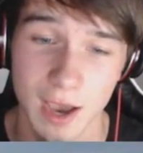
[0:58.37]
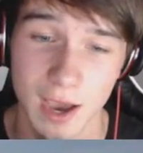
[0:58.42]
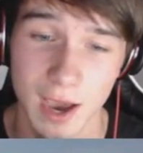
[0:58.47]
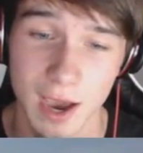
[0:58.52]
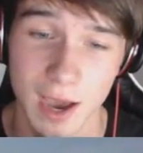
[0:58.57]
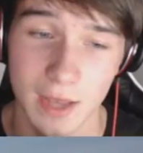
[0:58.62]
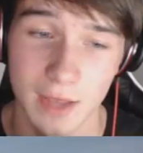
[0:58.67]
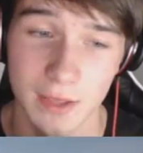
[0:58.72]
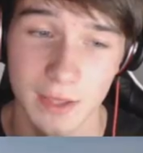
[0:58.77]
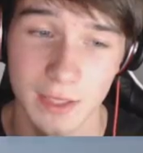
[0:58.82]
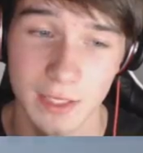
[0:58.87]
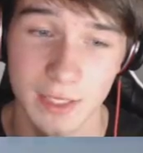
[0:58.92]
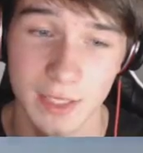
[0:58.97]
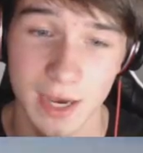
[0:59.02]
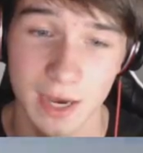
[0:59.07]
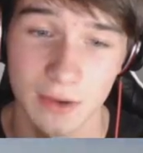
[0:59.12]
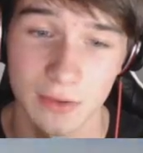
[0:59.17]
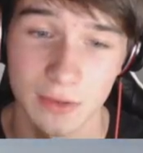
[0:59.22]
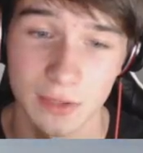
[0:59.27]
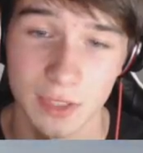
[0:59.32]
And this
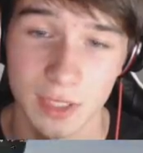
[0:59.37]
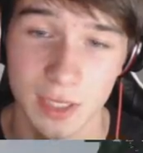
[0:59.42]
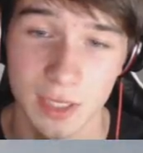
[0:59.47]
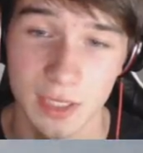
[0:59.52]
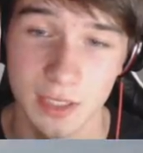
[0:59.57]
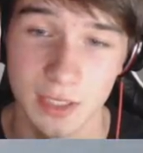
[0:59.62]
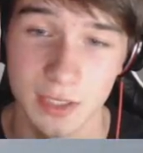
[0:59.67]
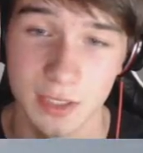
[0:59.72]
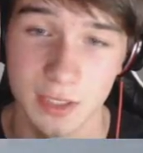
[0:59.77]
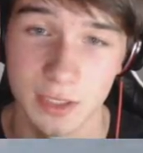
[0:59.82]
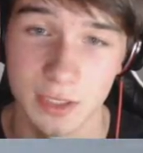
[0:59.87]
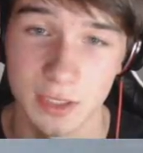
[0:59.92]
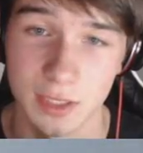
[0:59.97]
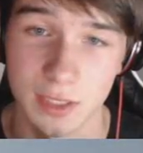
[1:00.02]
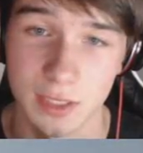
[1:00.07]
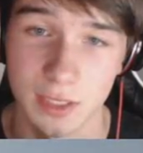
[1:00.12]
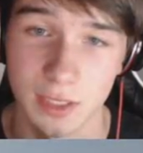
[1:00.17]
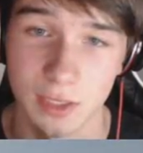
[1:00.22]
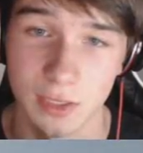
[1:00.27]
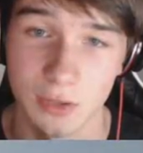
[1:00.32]
house is just
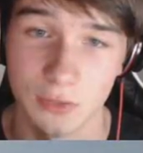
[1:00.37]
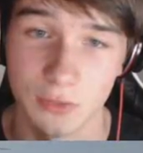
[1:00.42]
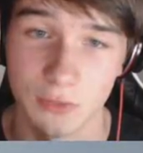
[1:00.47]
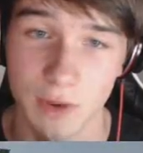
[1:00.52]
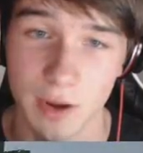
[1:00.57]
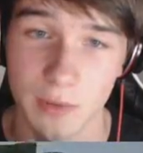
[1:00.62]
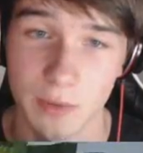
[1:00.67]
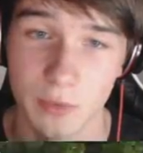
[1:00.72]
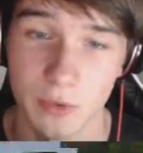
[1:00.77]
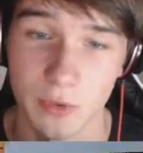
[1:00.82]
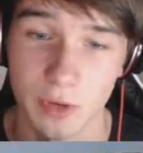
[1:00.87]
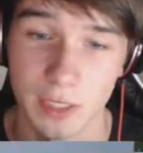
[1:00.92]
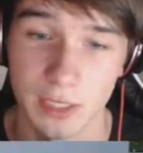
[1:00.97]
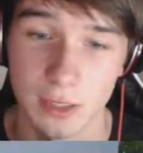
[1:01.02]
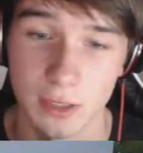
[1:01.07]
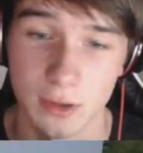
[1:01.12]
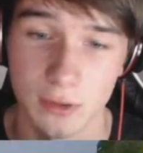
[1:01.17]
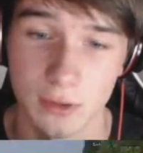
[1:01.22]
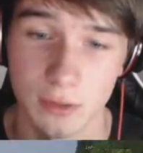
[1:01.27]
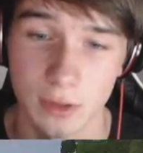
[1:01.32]
incredible in
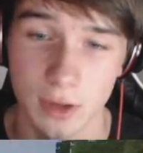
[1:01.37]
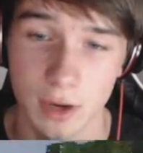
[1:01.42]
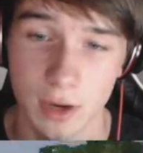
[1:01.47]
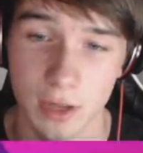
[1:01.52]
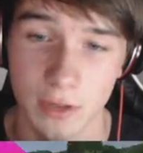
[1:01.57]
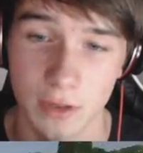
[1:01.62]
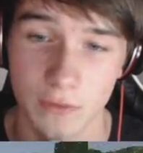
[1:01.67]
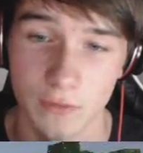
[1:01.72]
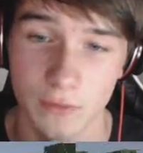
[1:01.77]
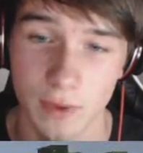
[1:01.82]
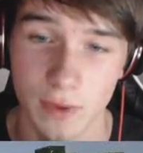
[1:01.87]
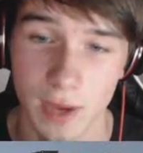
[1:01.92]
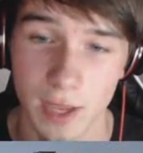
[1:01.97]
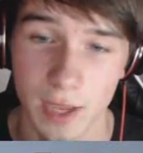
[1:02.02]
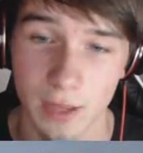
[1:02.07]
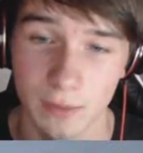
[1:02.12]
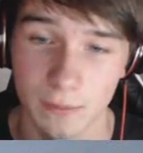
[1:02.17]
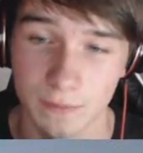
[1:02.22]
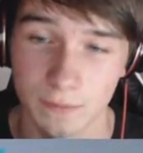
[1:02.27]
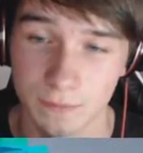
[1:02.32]
its own kind of way.